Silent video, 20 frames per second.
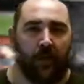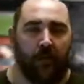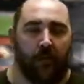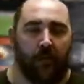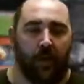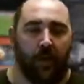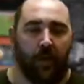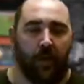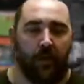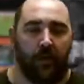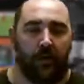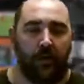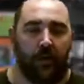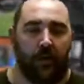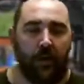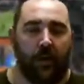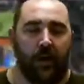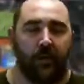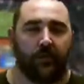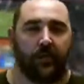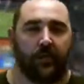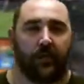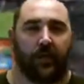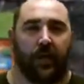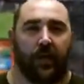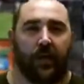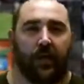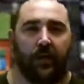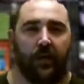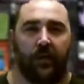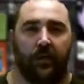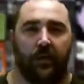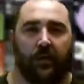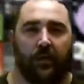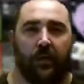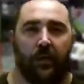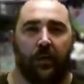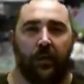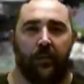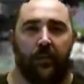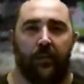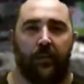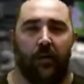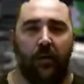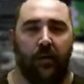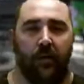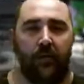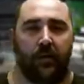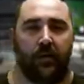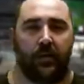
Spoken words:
but I have to say that I am